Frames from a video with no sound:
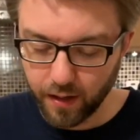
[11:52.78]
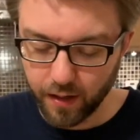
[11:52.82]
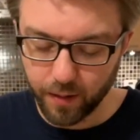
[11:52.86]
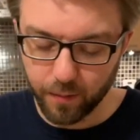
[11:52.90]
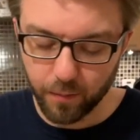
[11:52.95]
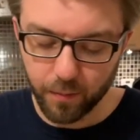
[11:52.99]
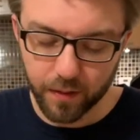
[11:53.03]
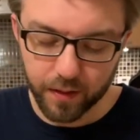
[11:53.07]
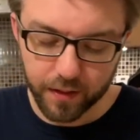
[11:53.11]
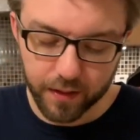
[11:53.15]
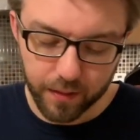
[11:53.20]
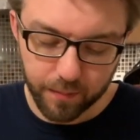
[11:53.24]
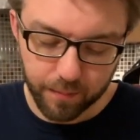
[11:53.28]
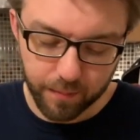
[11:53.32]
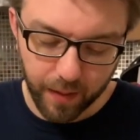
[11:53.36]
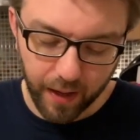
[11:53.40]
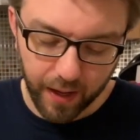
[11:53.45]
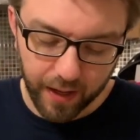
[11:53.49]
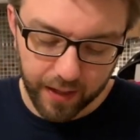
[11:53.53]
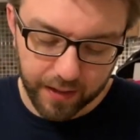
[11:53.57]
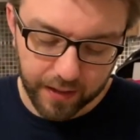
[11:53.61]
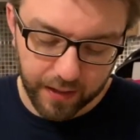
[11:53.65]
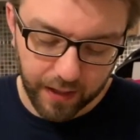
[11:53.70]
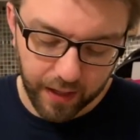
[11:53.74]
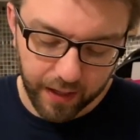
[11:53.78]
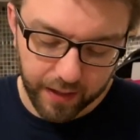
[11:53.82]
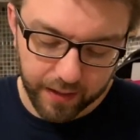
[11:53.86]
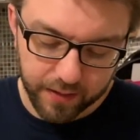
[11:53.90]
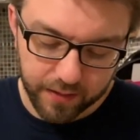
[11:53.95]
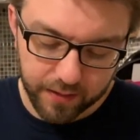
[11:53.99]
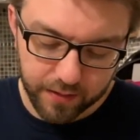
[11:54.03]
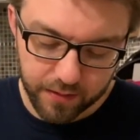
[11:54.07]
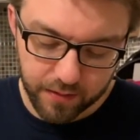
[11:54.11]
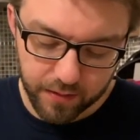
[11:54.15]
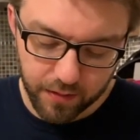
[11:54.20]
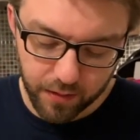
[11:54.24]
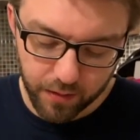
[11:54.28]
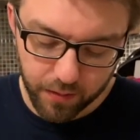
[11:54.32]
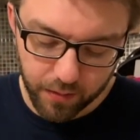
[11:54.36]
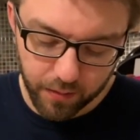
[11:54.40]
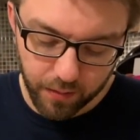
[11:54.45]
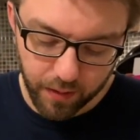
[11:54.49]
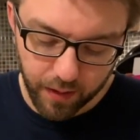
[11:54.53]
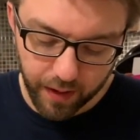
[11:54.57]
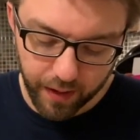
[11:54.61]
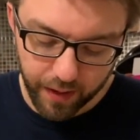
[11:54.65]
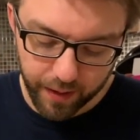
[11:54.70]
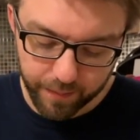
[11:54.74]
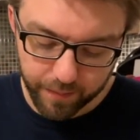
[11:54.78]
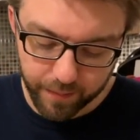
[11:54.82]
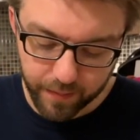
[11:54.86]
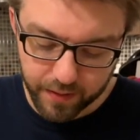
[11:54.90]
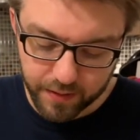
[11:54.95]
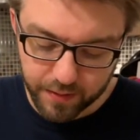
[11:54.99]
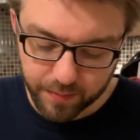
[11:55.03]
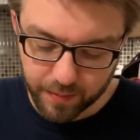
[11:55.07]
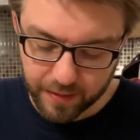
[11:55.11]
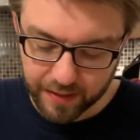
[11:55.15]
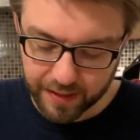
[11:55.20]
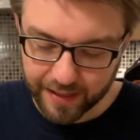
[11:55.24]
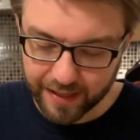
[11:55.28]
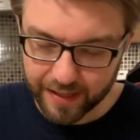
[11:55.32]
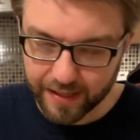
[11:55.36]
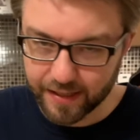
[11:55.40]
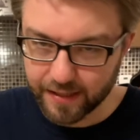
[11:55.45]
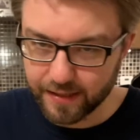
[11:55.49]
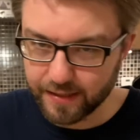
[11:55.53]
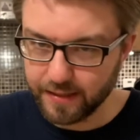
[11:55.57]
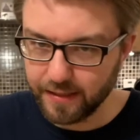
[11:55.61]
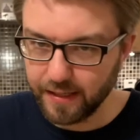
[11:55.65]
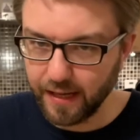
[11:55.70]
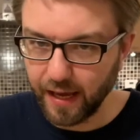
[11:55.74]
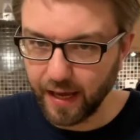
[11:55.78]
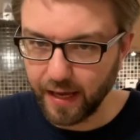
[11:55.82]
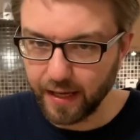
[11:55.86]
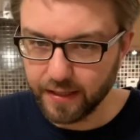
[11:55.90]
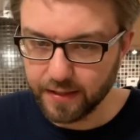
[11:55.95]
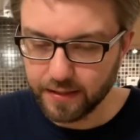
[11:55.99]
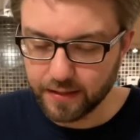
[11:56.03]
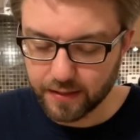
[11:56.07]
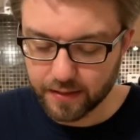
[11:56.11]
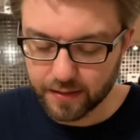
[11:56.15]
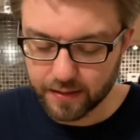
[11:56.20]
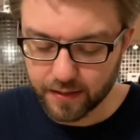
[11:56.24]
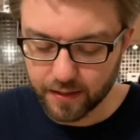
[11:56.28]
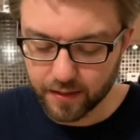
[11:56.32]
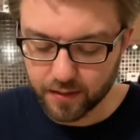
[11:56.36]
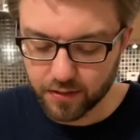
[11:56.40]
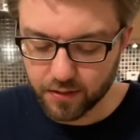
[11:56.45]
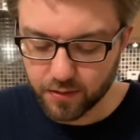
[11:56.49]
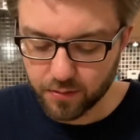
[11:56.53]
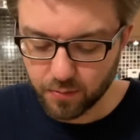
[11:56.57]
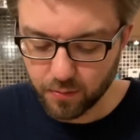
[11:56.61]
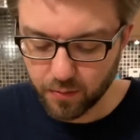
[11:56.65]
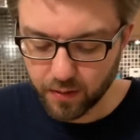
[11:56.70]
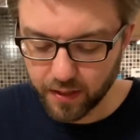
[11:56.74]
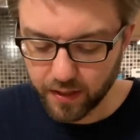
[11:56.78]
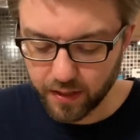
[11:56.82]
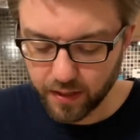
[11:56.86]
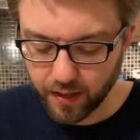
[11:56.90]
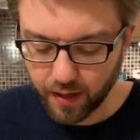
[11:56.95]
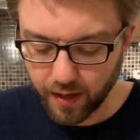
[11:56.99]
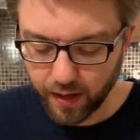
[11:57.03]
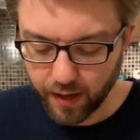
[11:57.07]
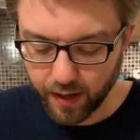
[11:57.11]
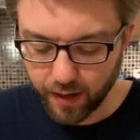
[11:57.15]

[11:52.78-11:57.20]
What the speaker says: welcome back guys. So it's been 8 days since we